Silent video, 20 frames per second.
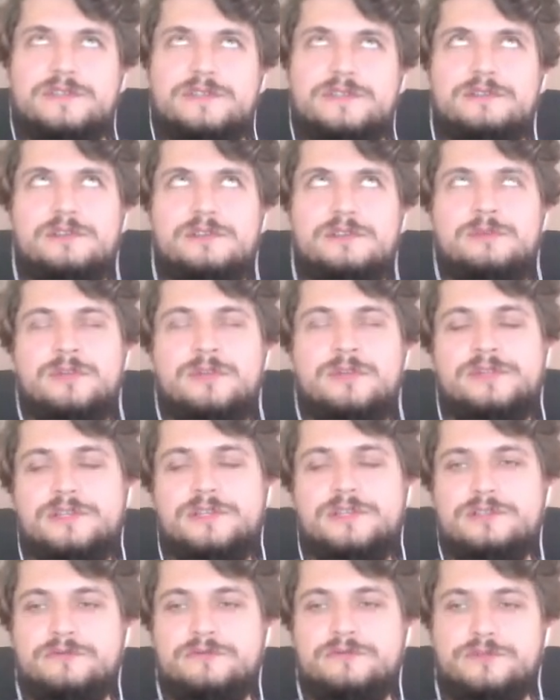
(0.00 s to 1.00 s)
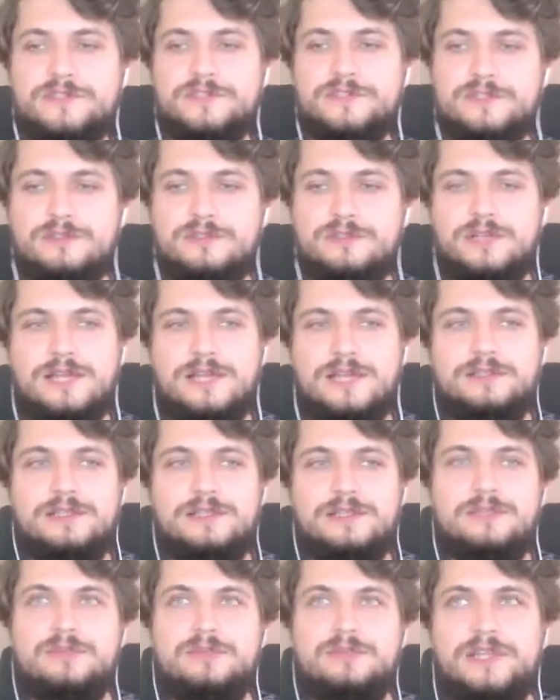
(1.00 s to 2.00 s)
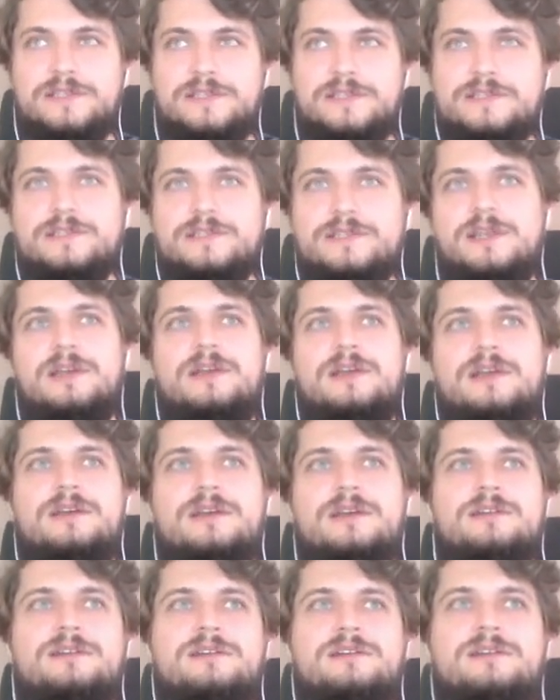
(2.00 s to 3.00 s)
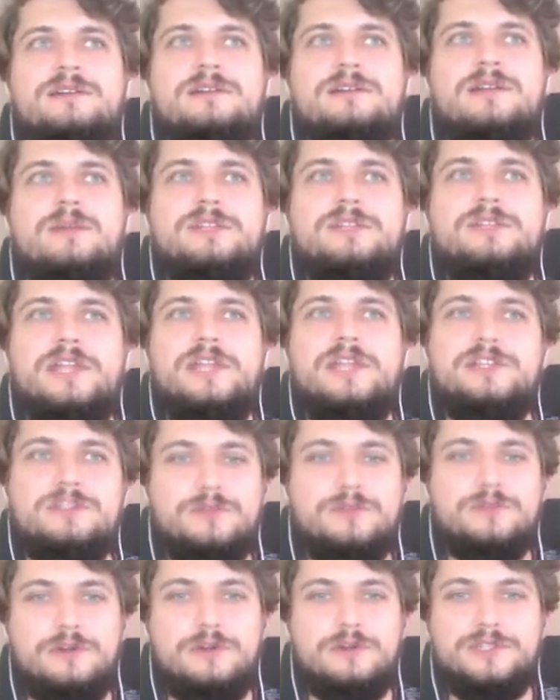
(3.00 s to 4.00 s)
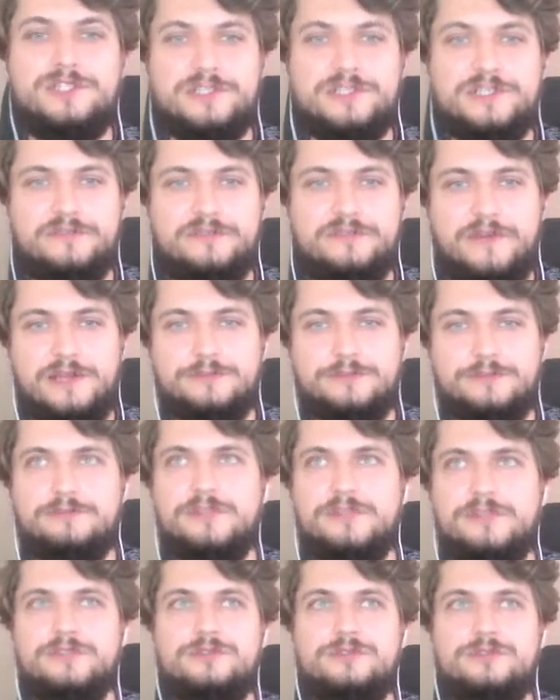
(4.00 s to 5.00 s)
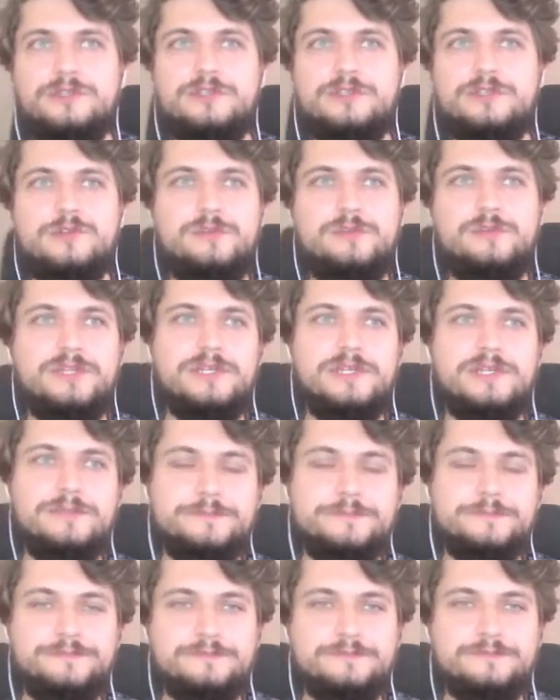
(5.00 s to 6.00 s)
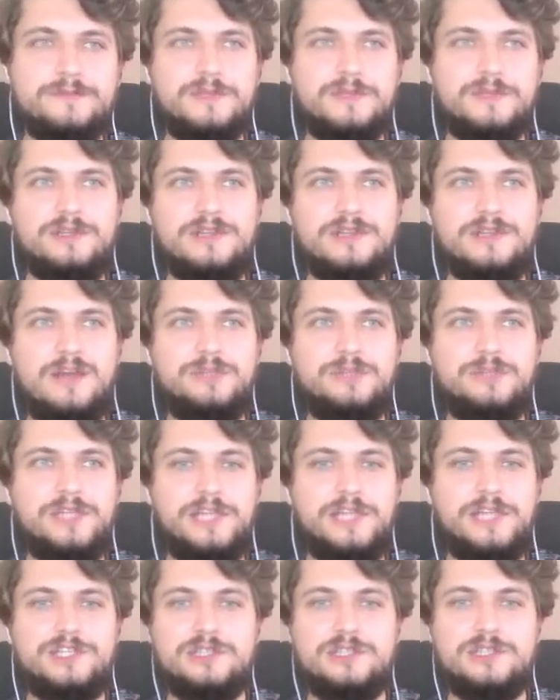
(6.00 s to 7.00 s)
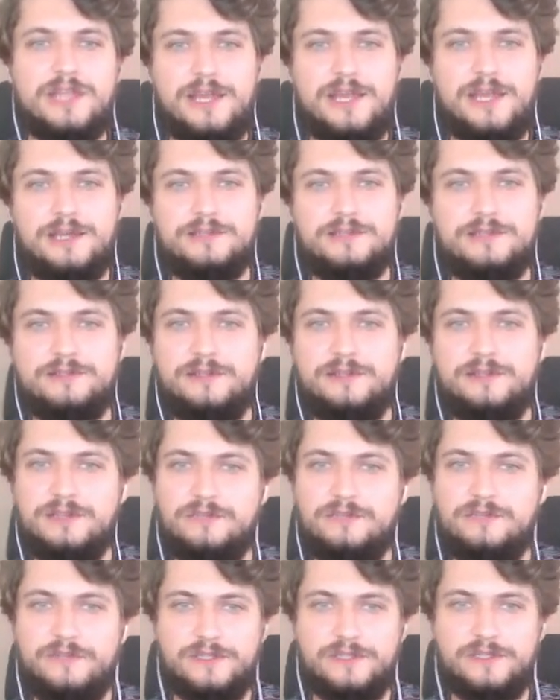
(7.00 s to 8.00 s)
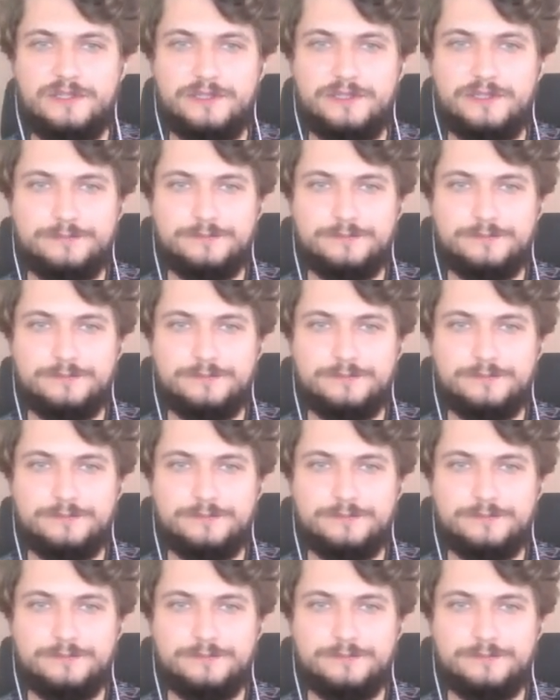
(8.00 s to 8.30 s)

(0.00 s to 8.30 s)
implementation for syscall handling in place, application recorded just fine. But during the replay, application hanged indefinitely.